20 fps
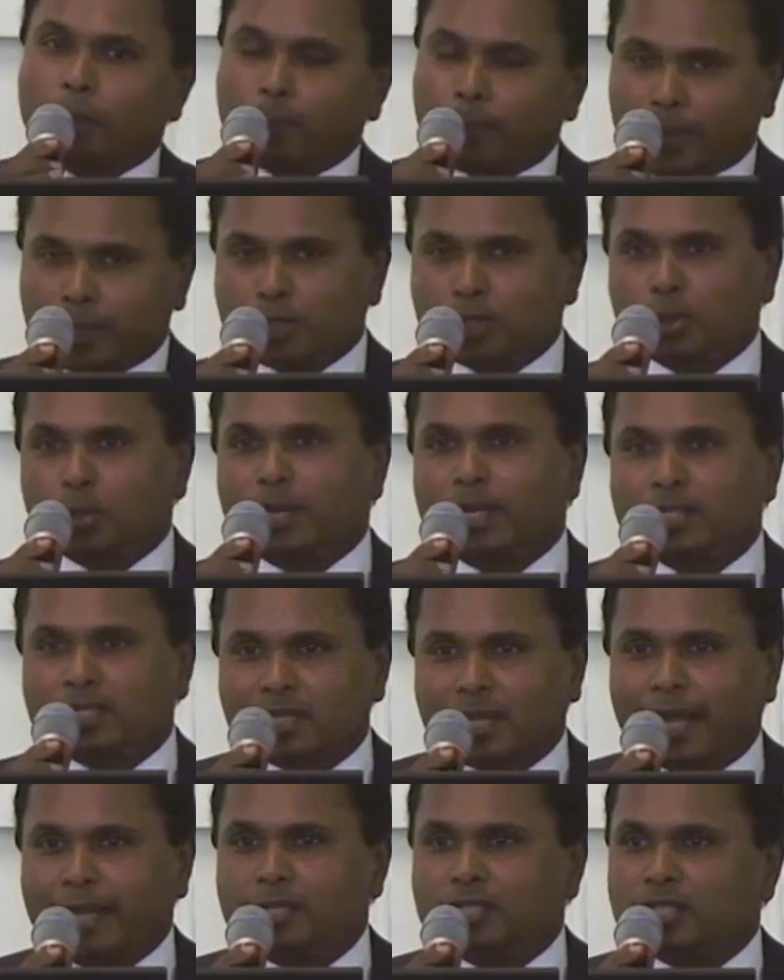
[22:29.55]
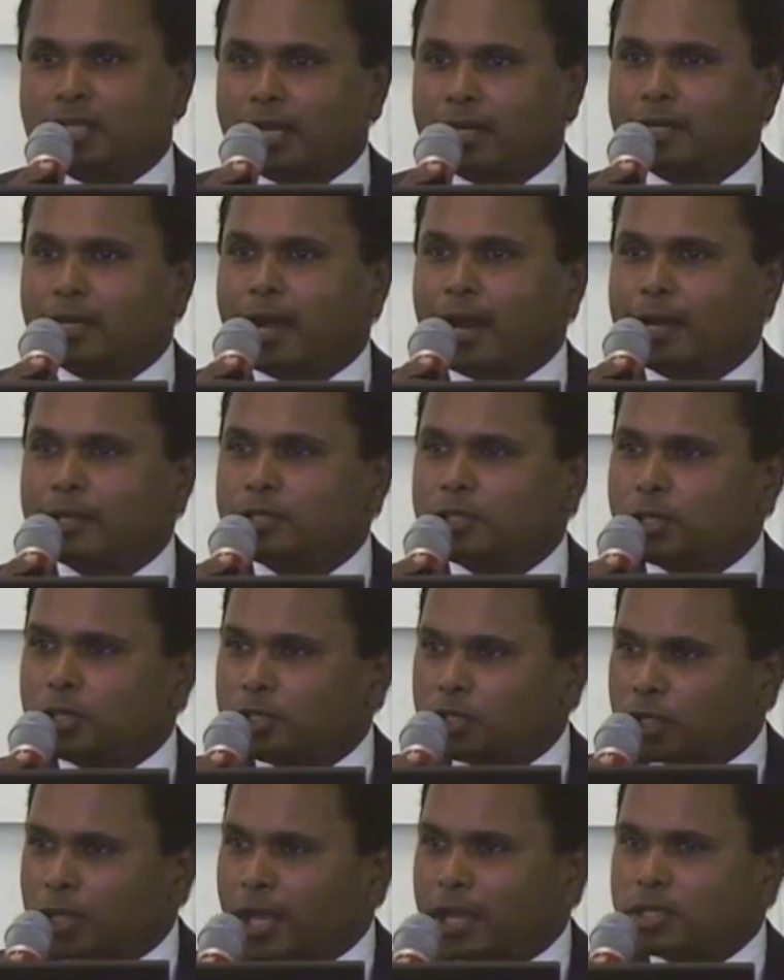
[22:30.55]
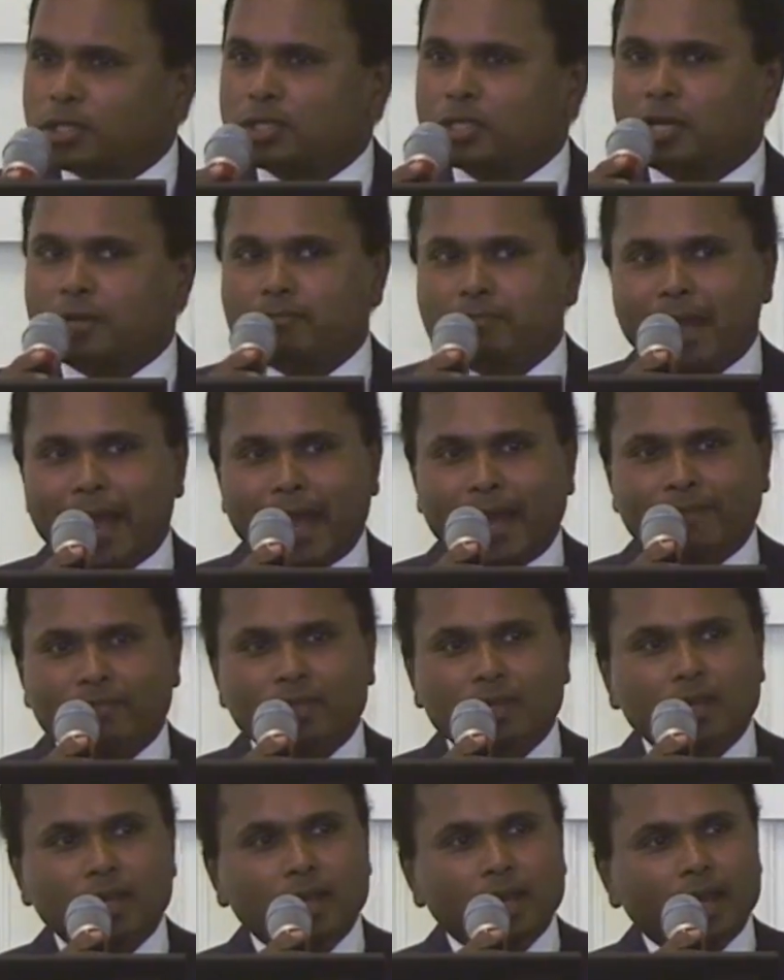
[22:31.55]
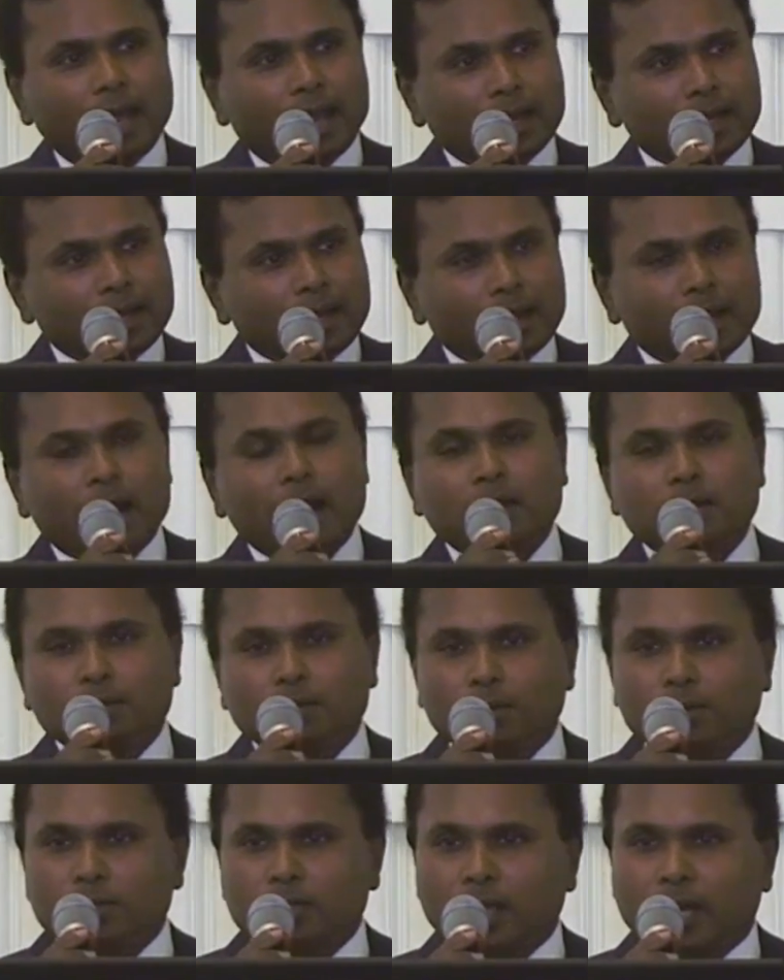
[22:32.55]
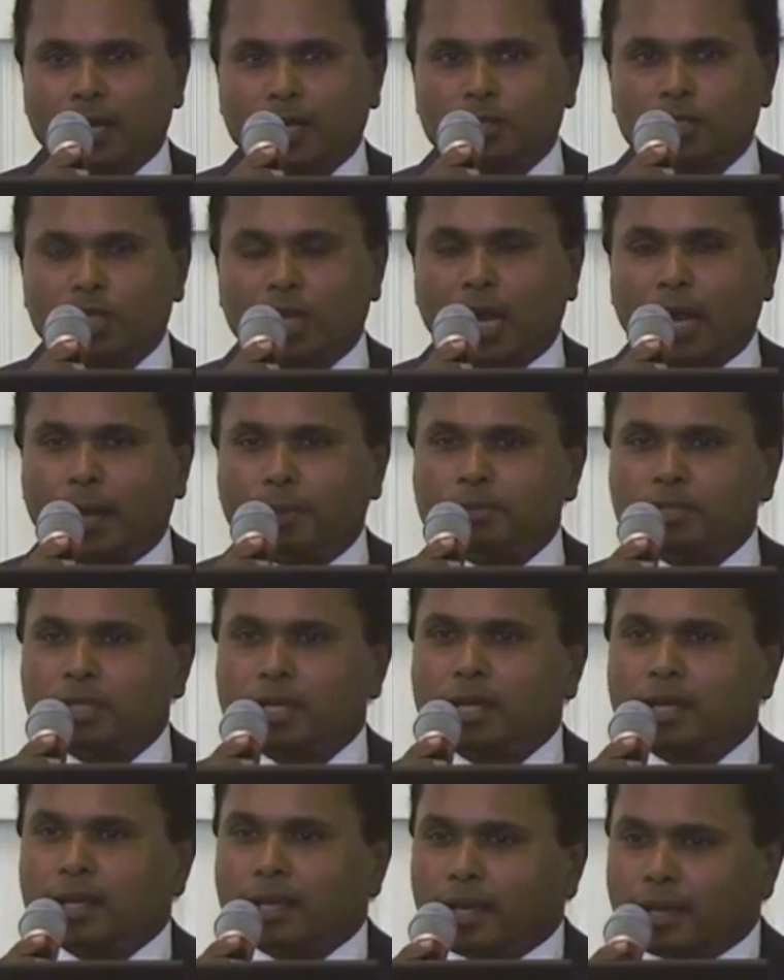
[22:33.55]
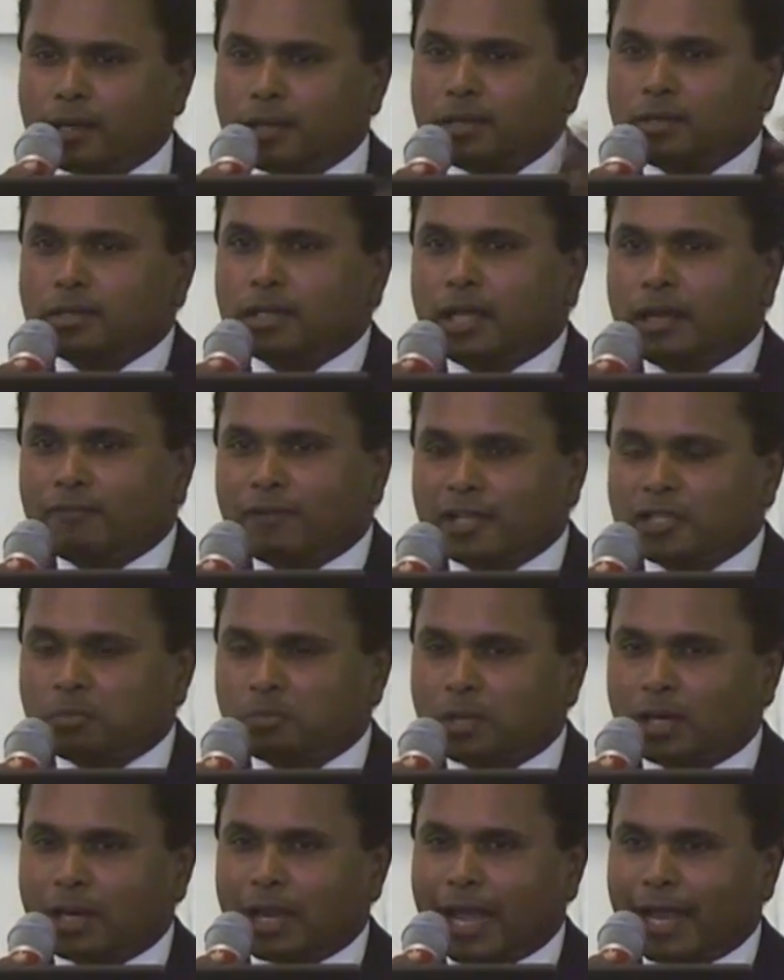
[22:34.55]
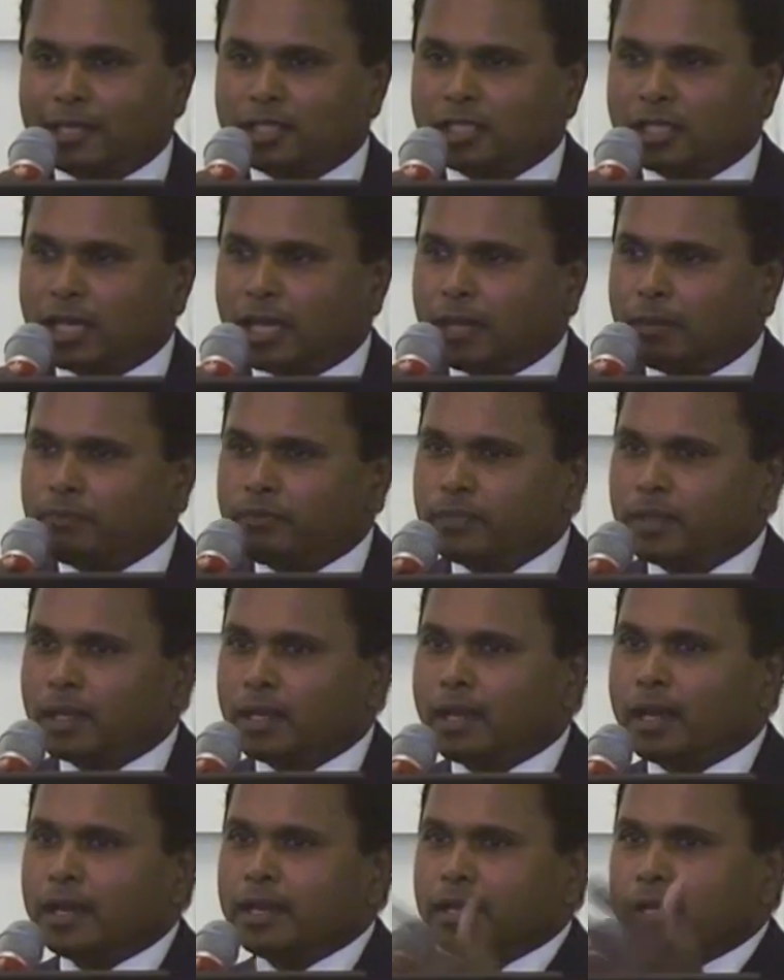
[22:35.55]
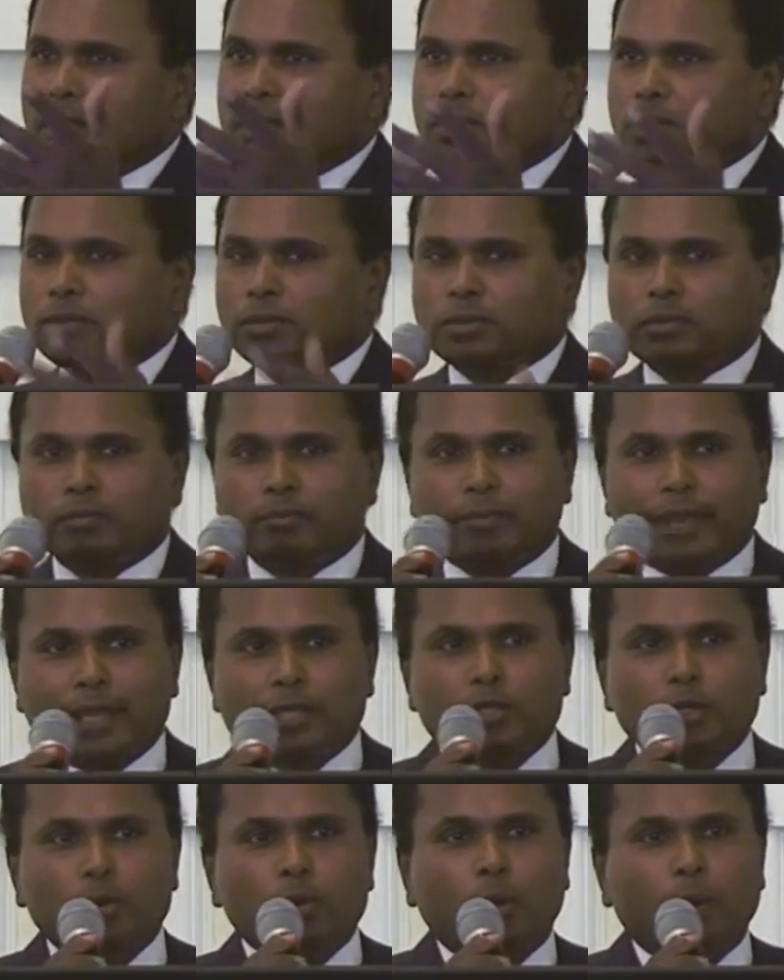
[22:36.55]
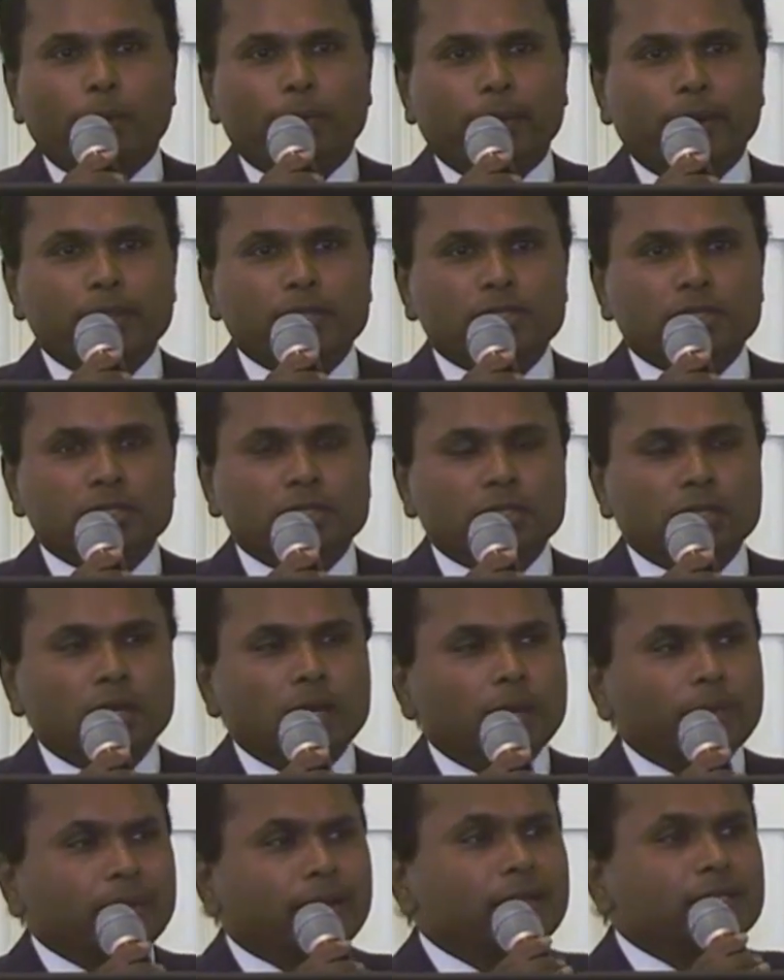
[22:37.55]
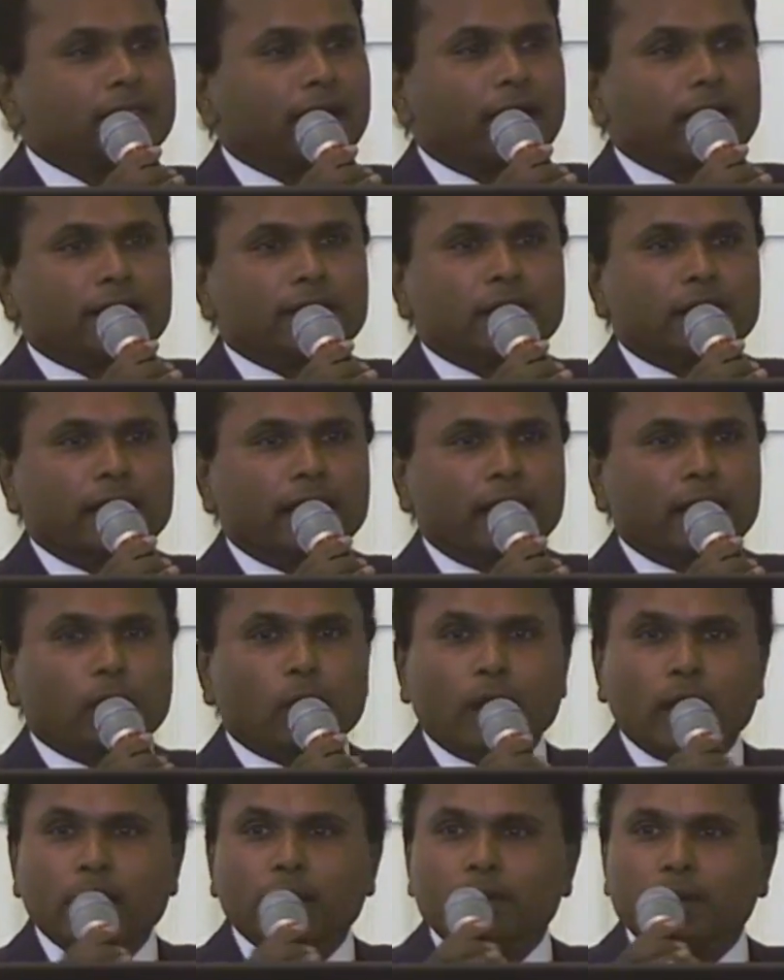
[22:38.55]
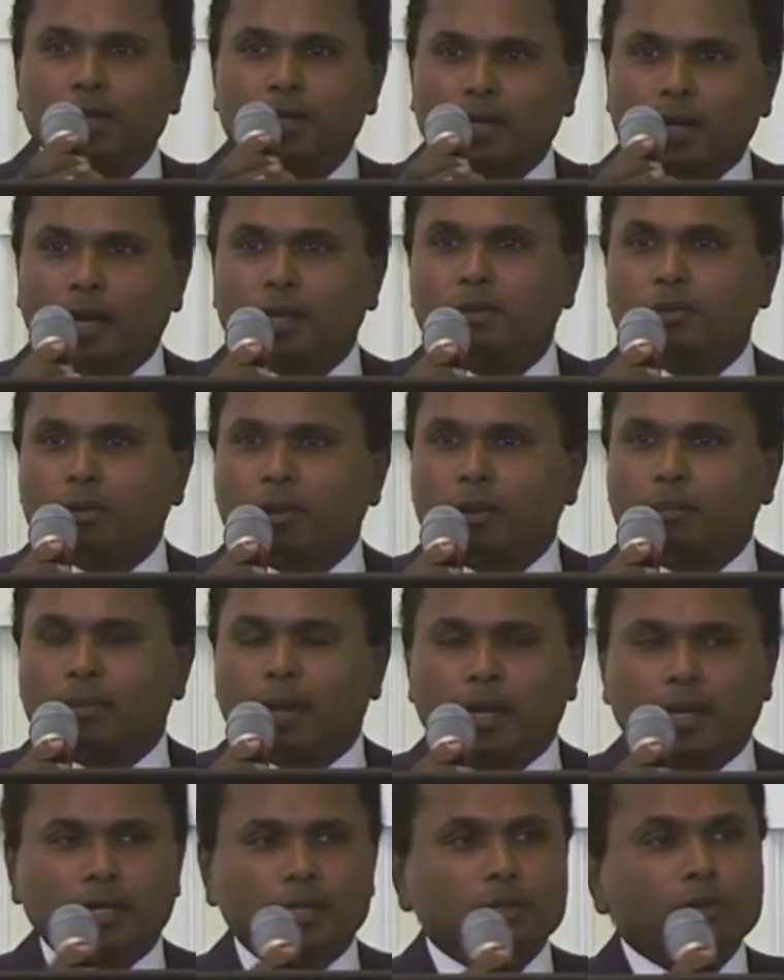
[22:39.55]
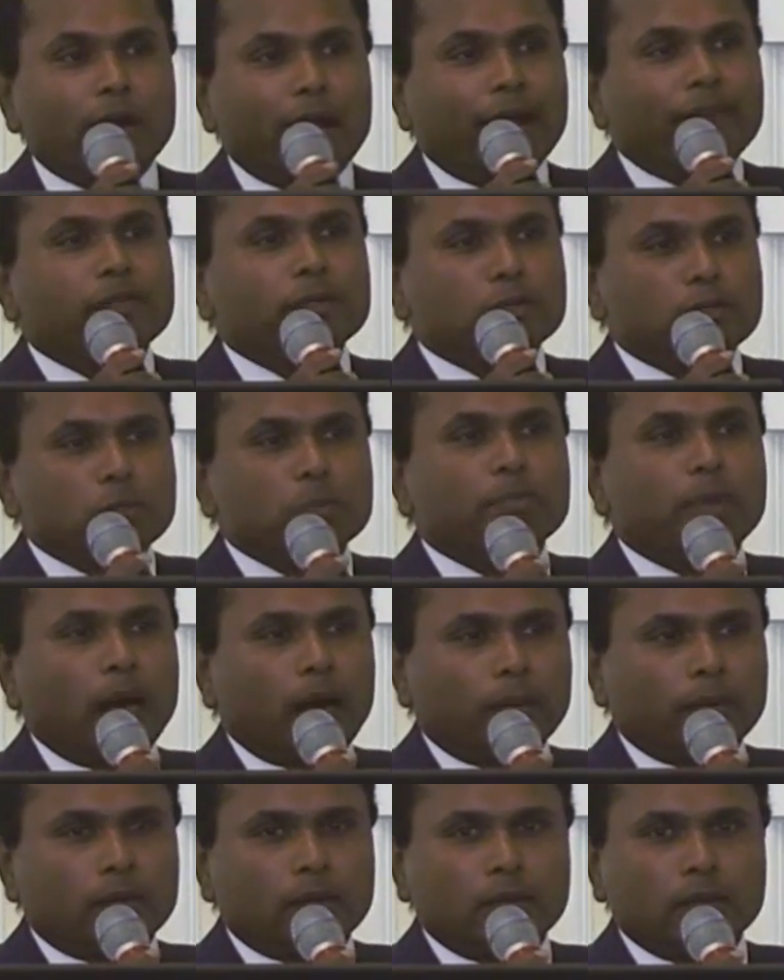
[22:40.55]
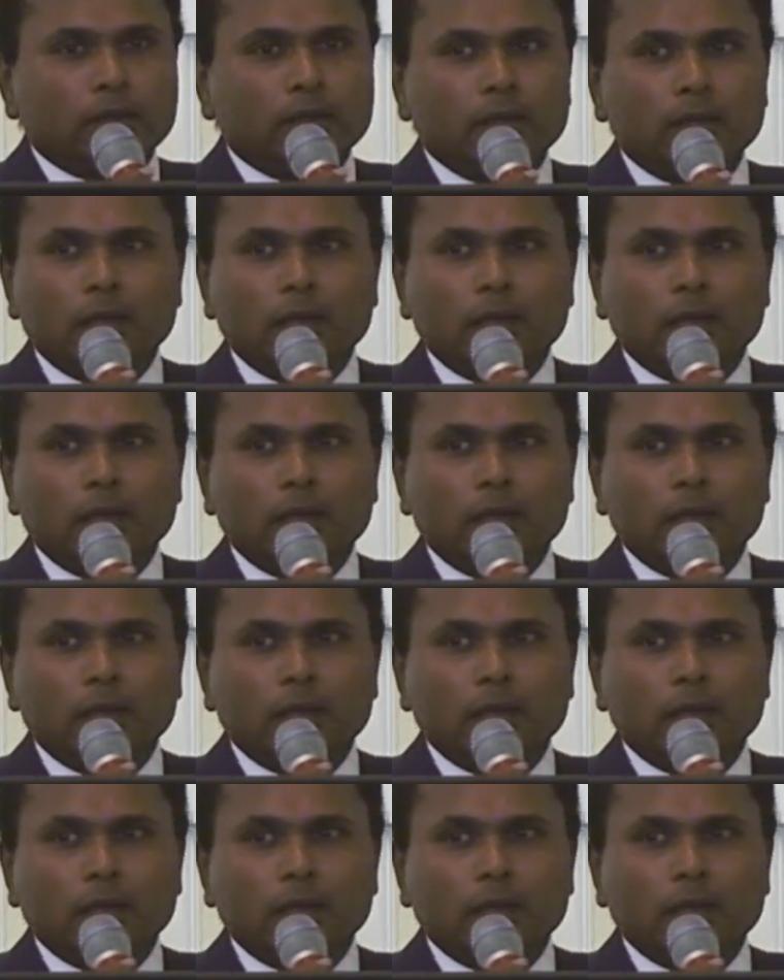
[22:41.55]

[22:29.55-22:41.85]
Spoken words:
pursuing science, technology, education, and math, and get onto those kind of jobs, get into the investment landscape, getting into major corporations, because at the end of the day, only when you control money, you have the true power.